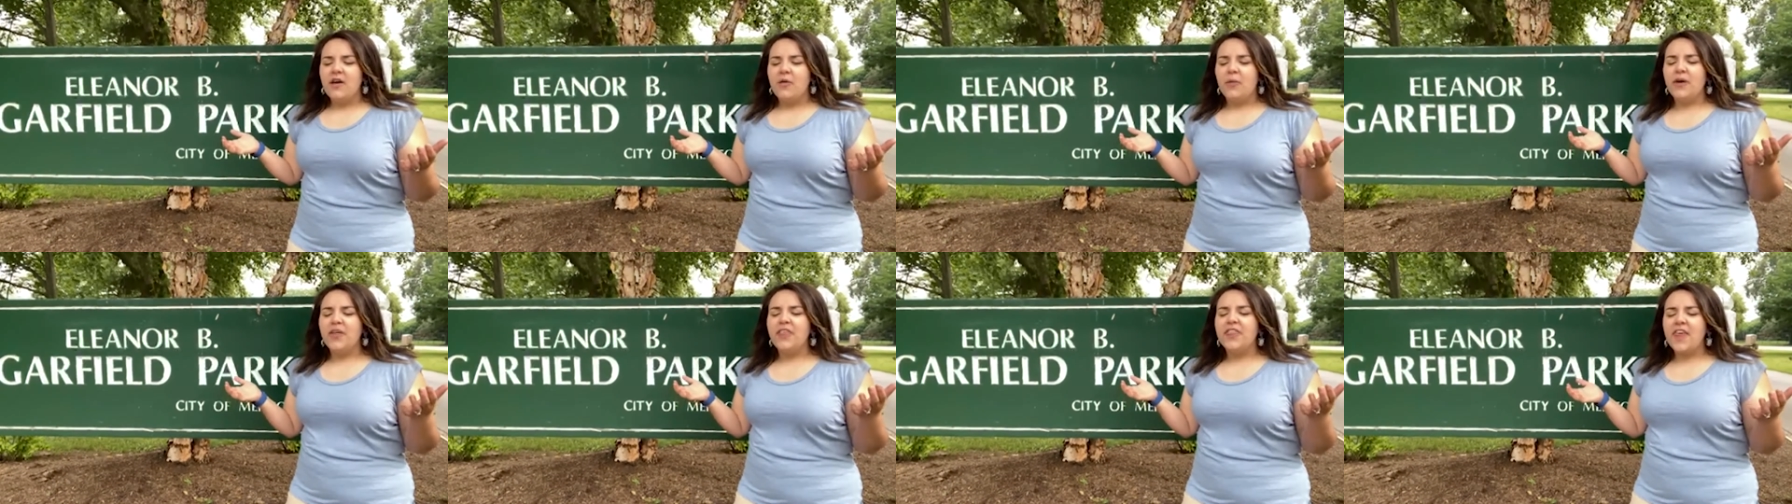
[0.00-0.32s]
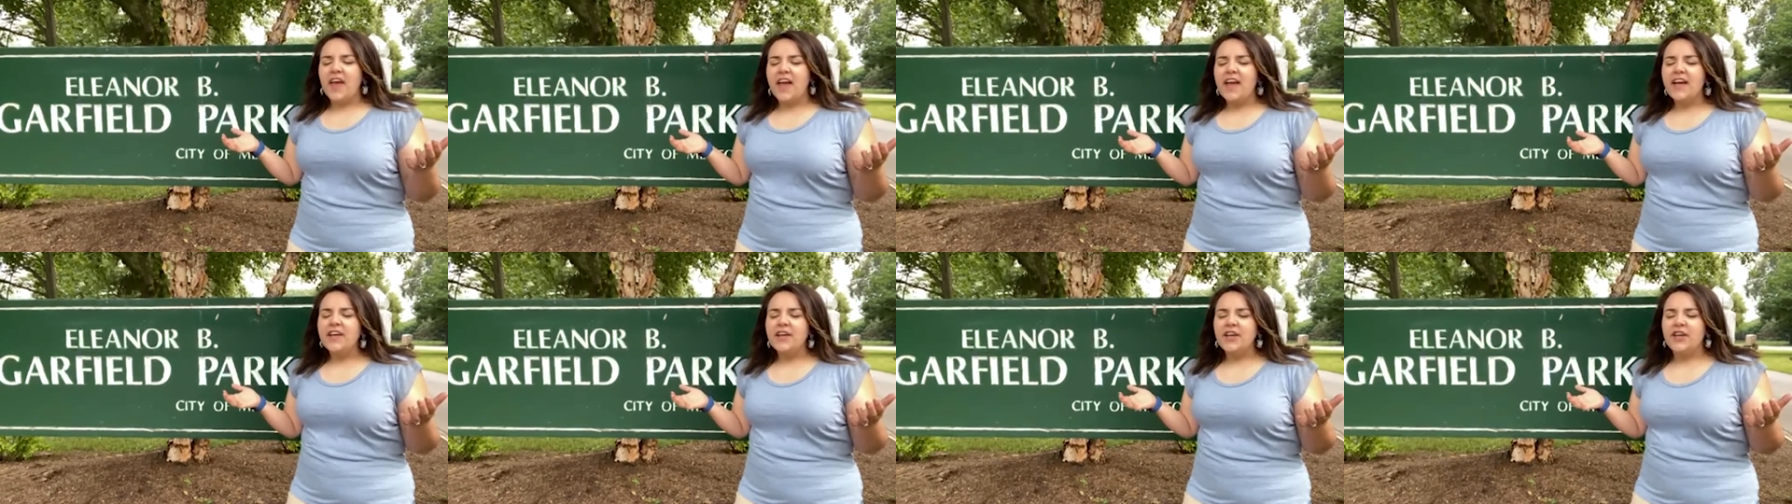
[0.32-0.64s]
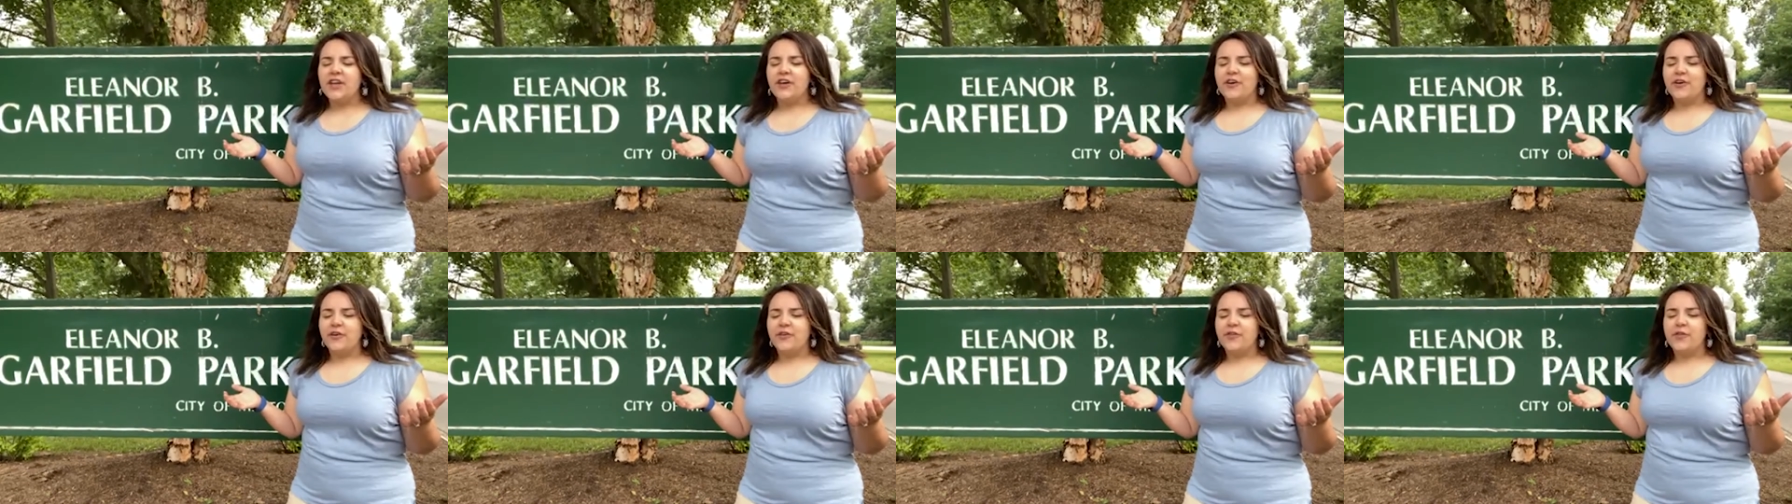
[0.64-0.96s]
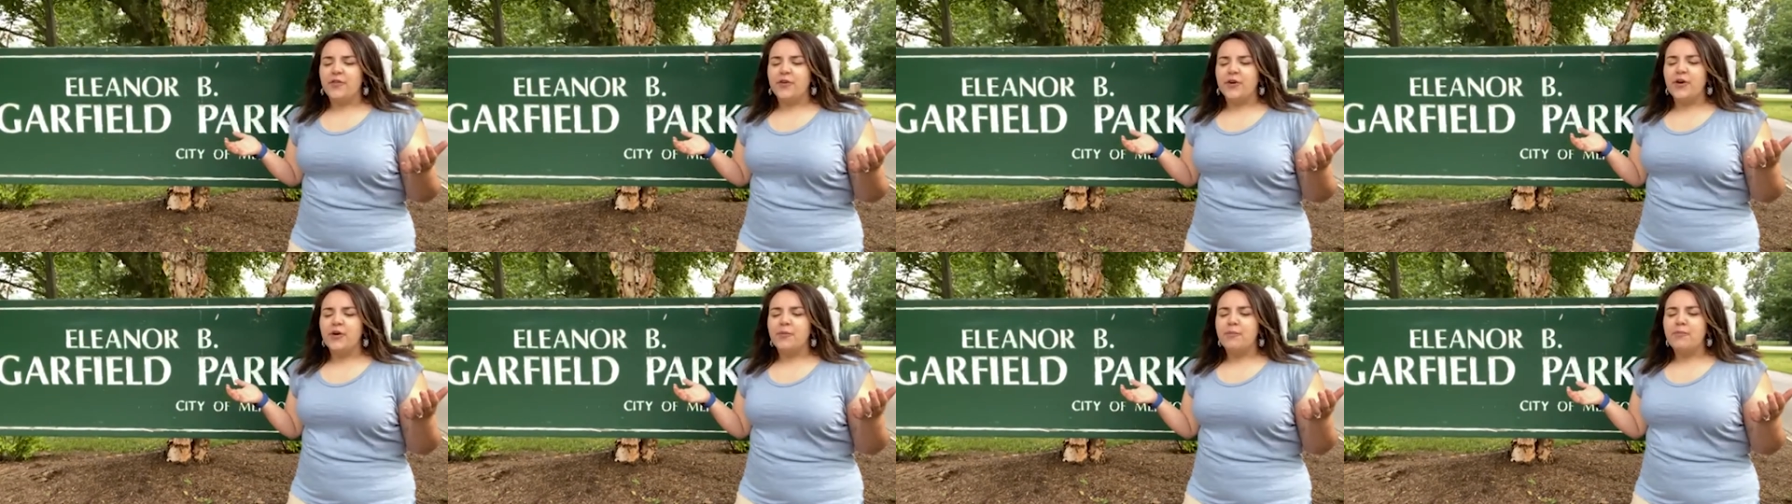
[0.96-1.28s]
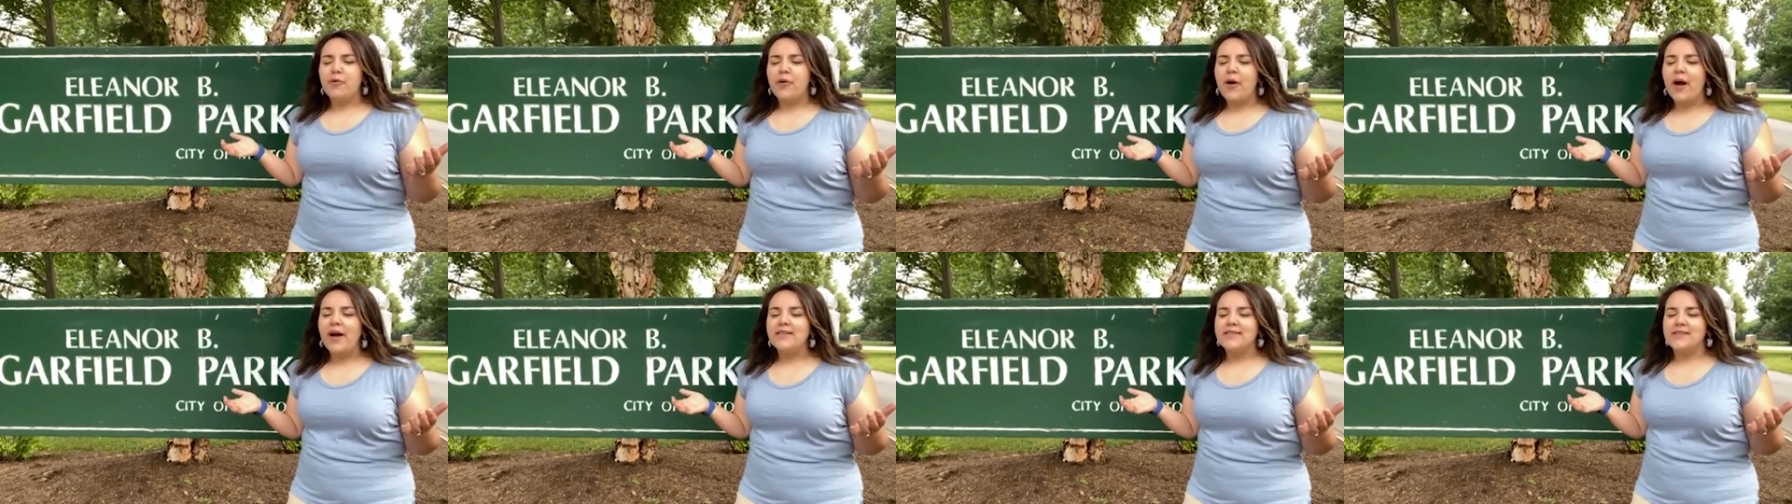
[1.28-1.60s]
We thank you for your
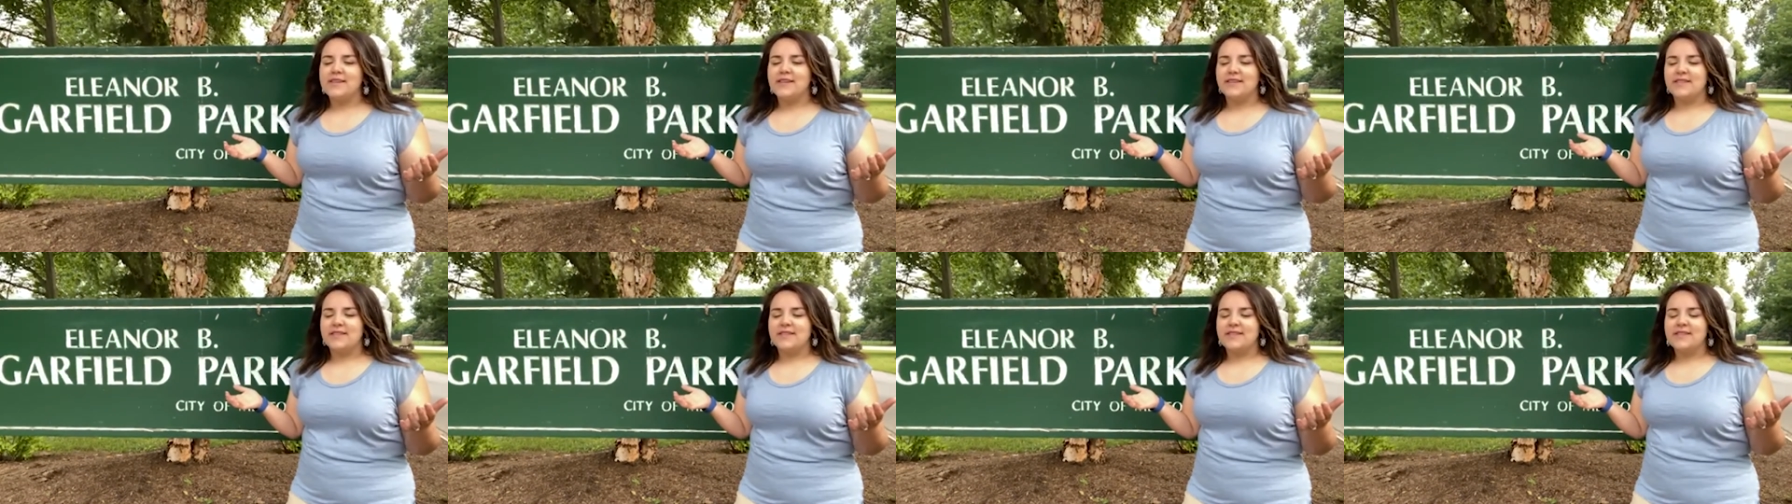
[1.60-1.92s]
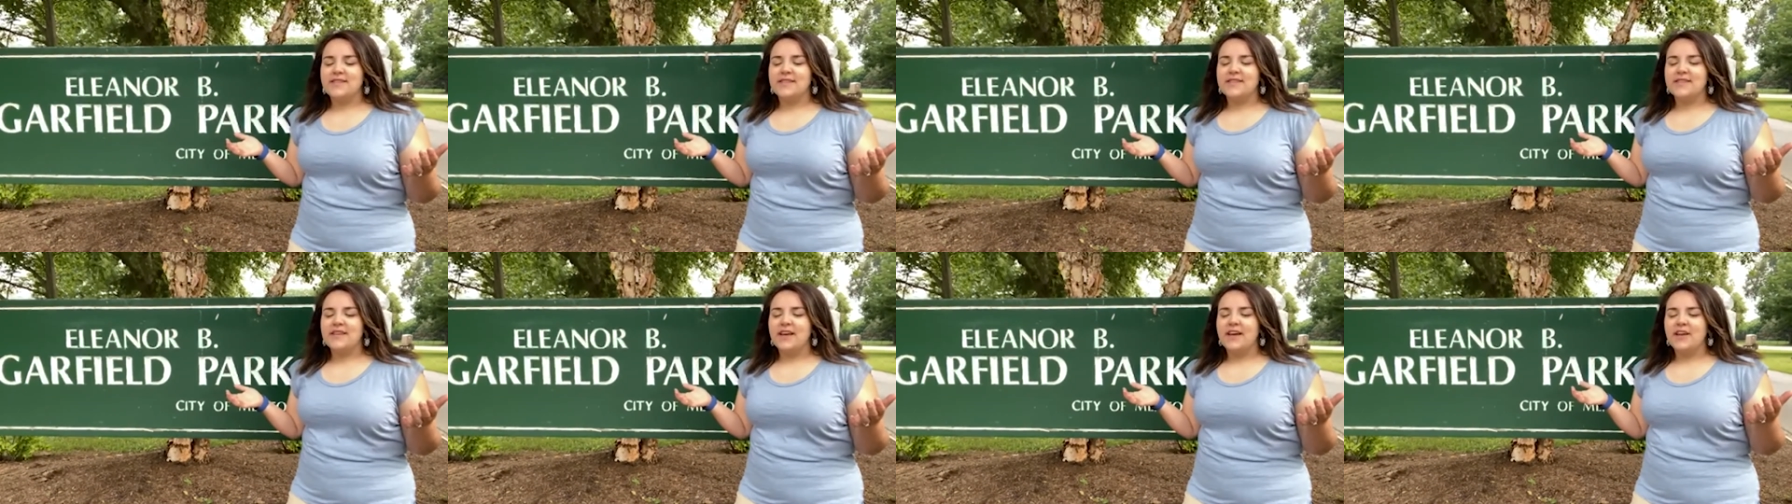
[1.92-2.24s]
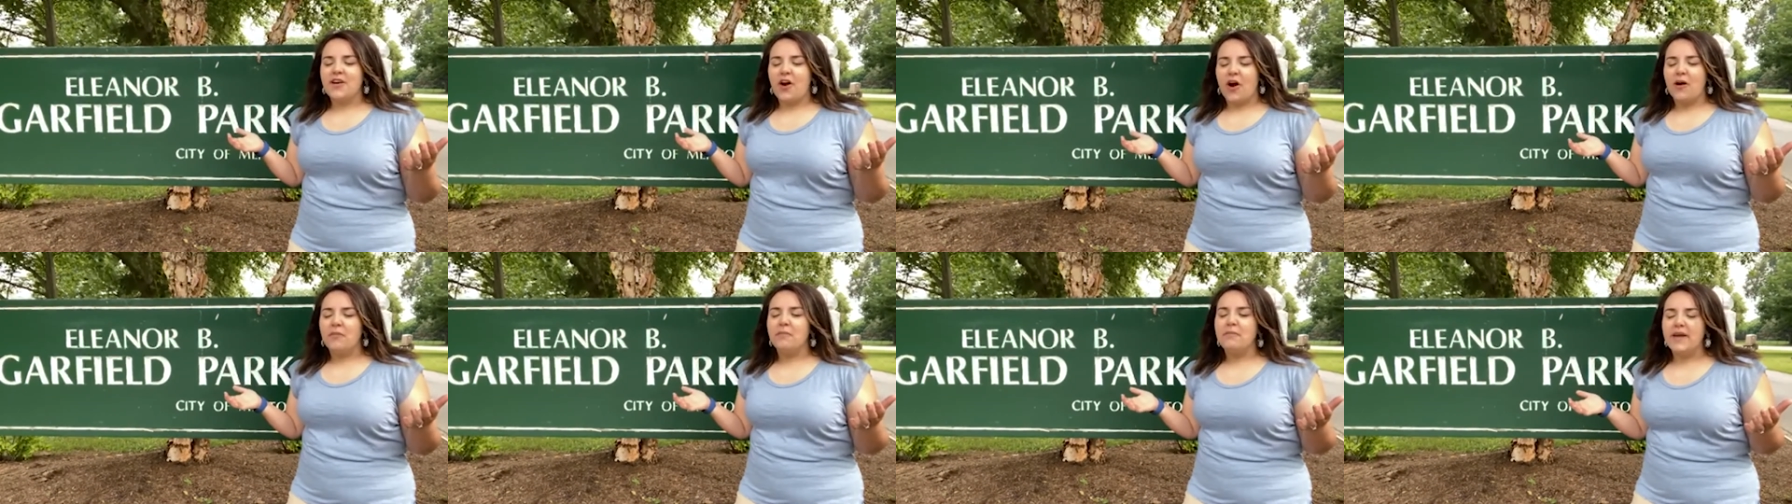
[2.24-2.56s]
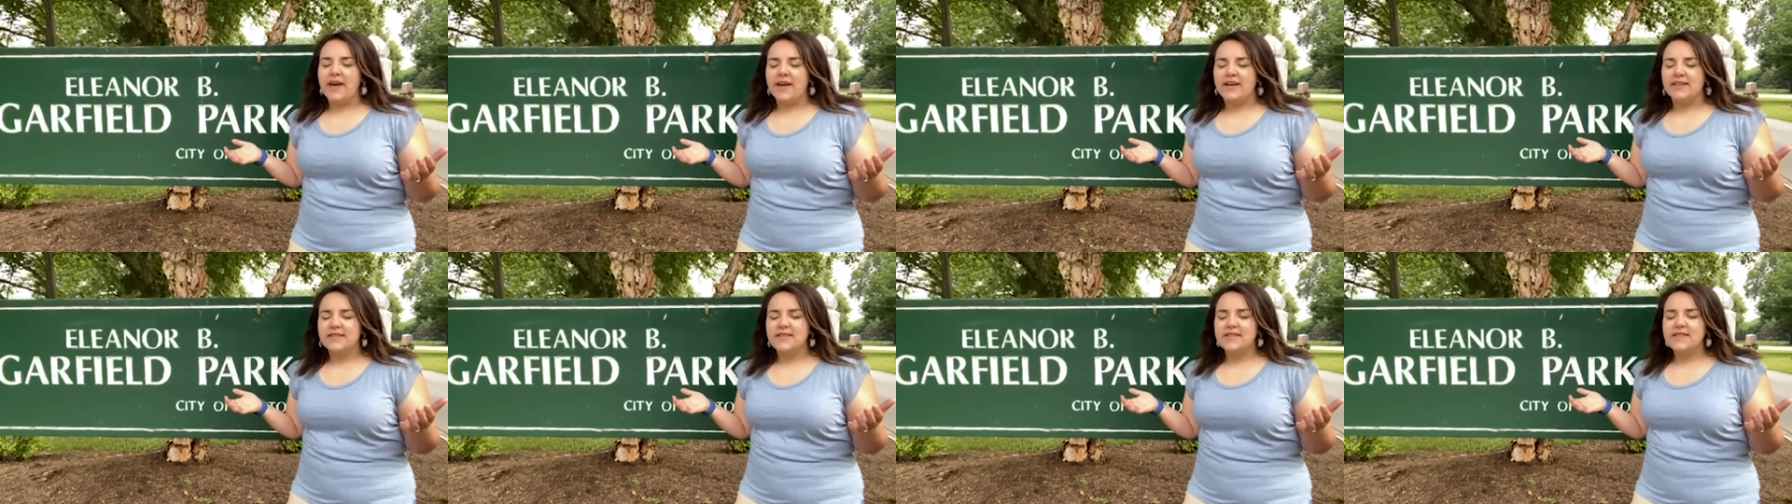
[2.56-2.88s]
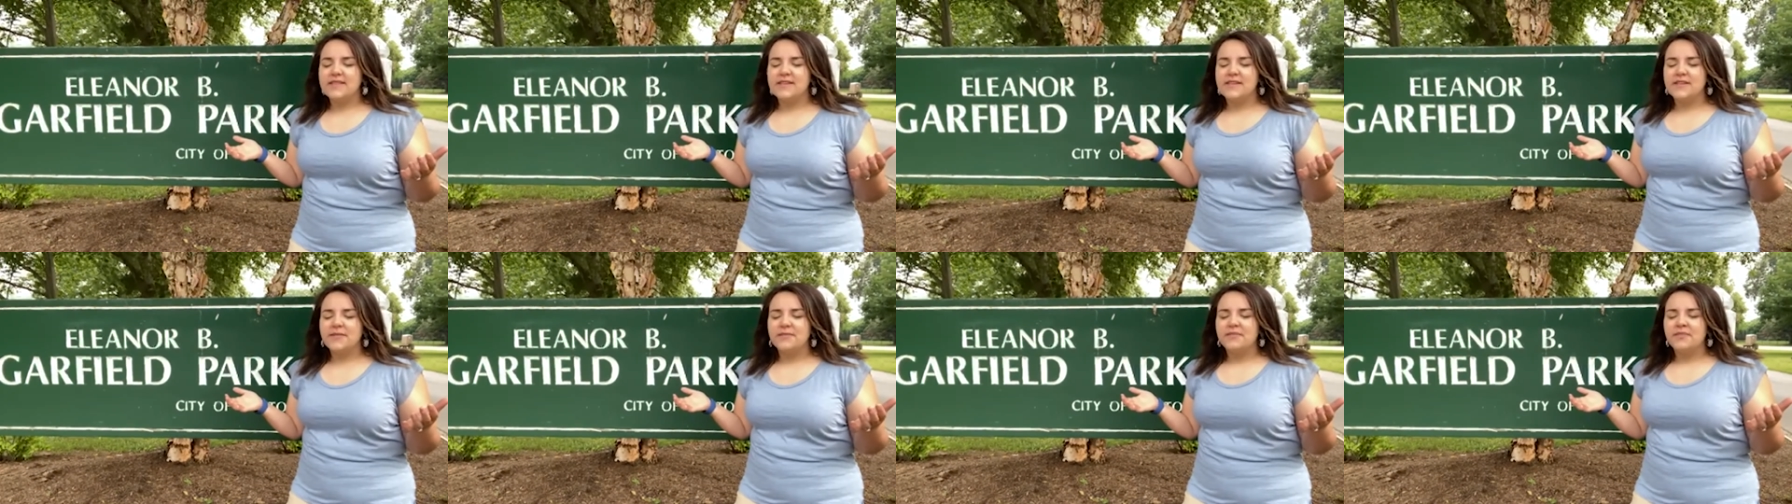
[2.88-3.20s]
presence in our
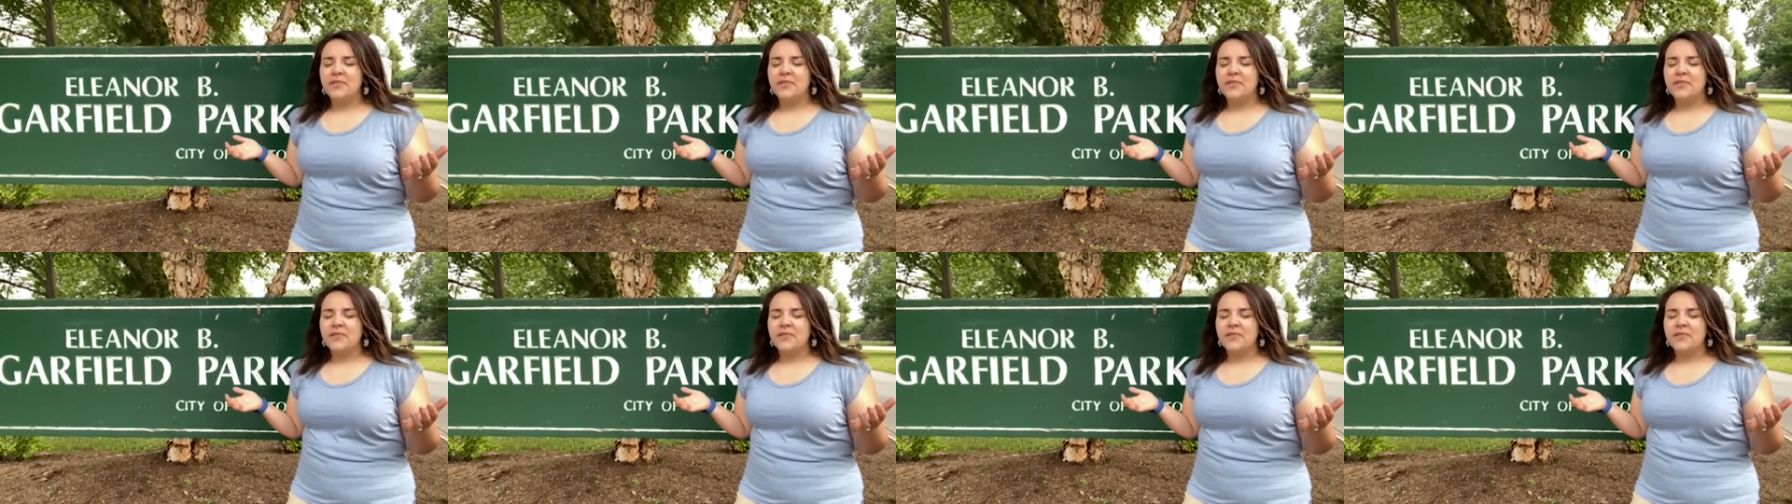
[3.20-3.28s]
midst.